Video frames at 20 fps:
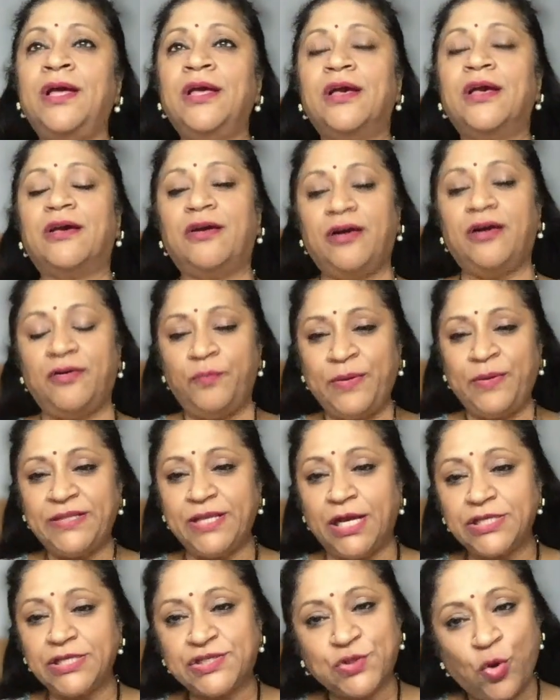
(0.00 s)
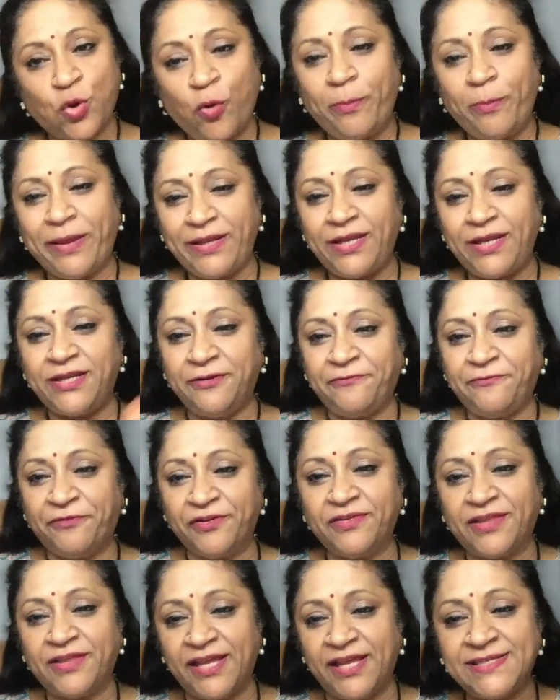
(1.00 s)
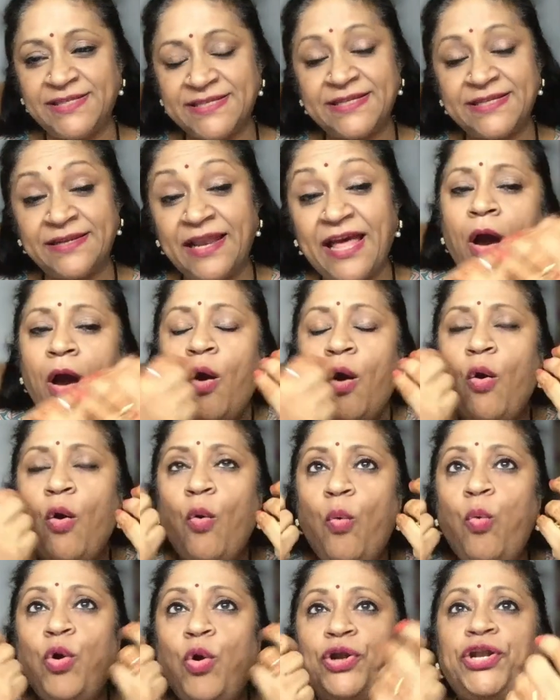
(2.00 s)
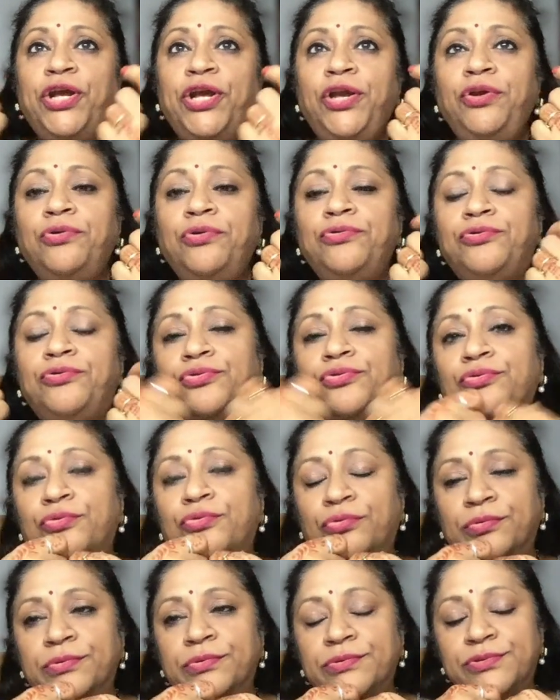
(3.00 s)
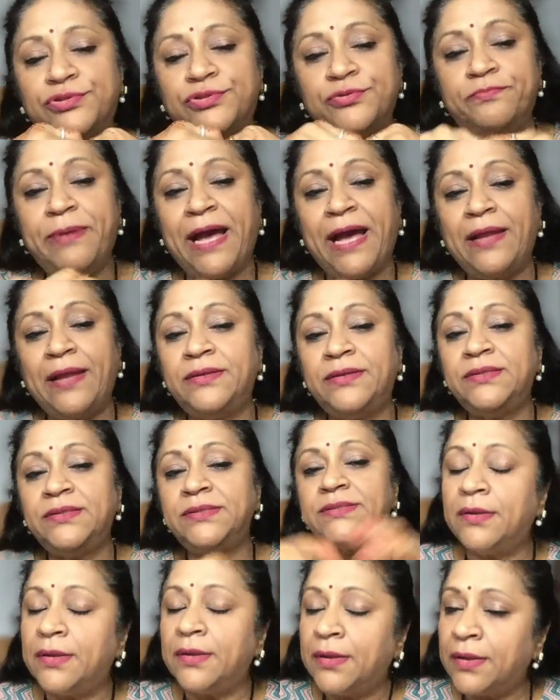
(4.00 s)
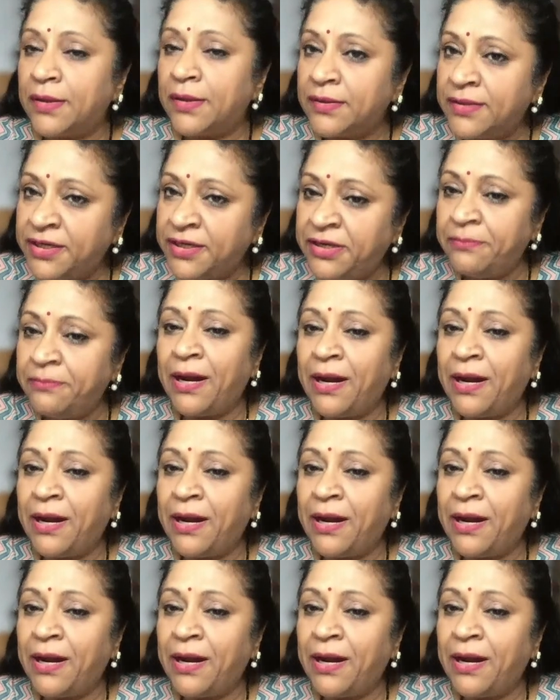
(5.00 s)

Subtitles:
with so many different things in life, what do you do to balance the demands